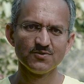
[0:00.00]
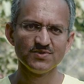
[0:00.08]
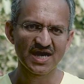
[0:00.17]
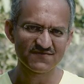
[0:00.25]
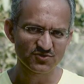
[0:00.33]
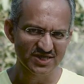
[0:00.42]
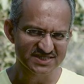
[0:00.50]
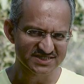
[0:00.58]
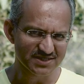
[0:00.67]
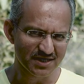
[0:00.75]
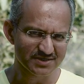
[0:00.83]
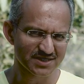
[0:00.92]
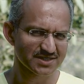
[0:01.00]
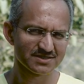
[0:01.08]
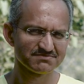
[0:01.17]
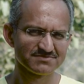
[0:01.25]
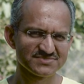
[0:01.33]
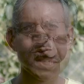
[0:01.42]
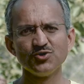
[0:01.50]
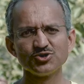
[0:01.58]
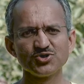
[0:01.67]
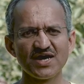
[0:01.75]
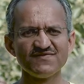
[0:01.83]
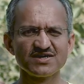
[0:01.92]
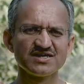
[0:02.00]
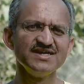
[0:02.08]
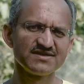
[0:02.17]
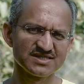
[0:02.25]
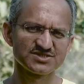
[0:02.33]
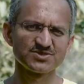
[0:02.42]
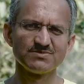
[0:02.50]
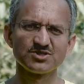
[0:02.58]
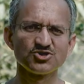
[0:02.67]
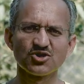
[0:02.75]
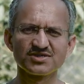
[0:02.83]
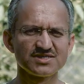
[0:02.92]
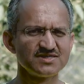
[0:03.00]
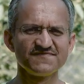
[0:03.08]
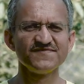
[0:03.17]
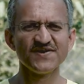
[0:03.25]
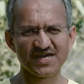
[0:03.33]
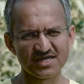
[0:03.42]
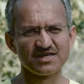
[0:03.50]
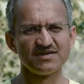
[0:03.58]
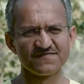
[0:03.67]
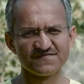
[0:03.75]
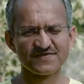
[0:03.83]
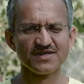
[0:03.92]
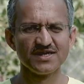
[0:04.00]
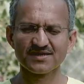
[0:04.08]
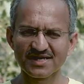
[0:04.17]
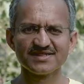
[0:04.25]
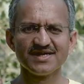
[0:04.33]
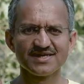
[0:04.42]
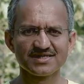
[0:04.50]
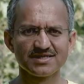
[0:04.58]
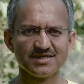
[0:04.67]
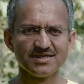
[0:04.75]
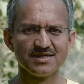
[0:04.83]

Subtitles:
We have to get started. You want to have a clearance from a doctor, fair enough. I get that.